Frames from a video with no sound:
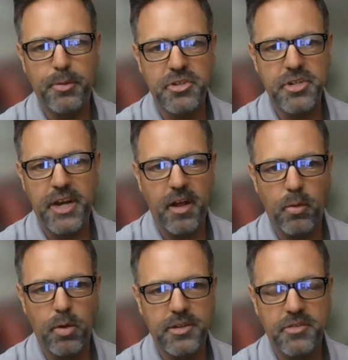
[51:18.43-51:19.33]
appreciate all
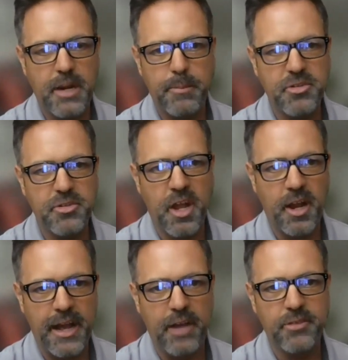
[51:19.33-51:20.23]
the work the Chamber's done
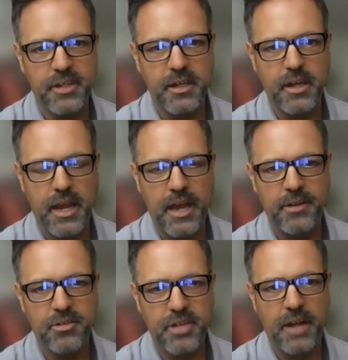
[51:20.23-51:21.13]
on housing
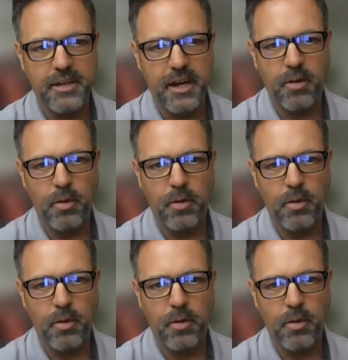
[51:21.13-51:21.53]
and childcare,